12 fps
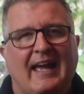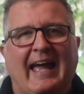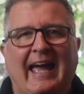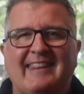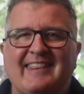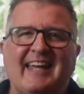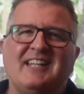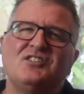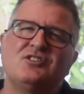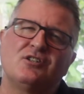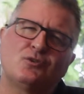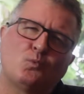And that is
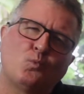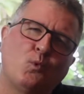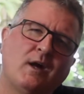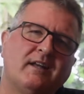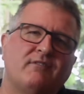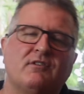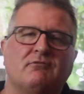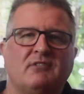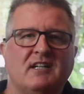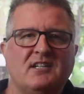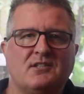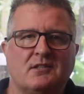just one of the
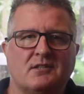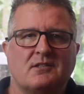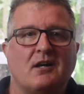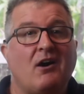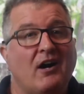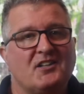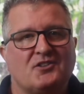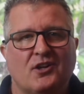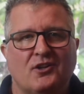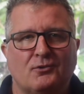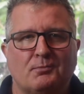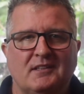reasons I
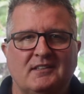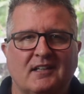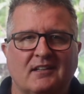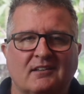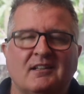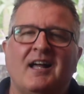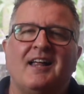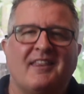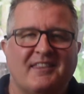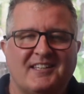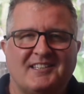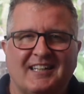chose Medel,
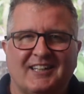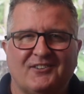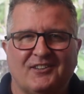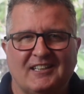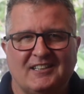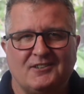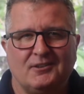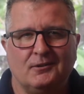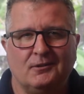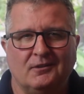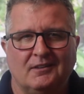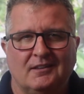the Synchrony
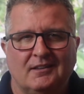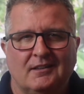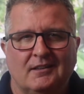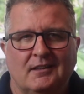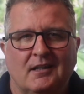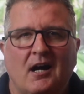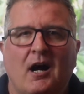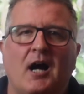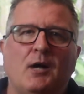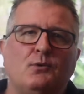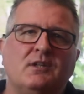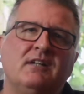2. I
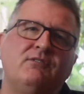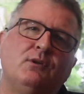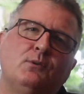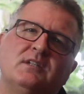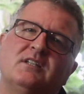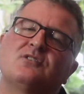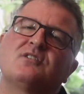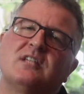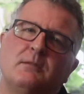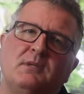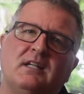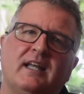will give you a little
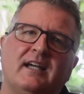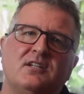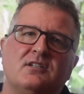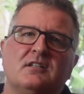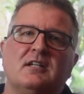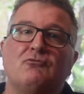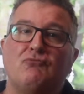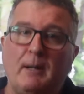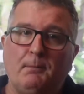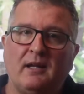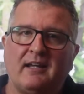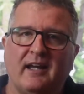simulation and
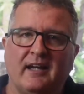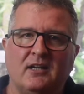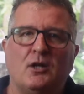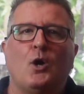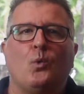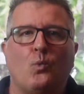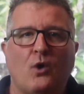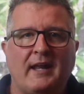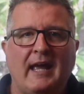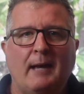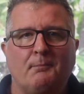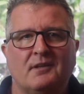replicate what
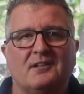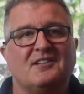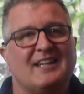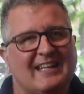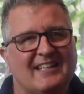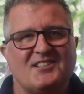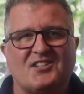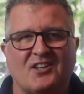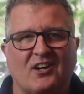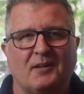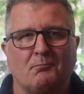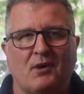happened
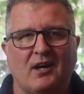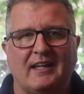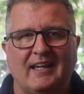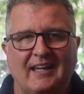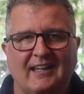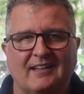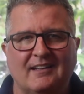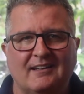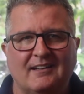inside my head.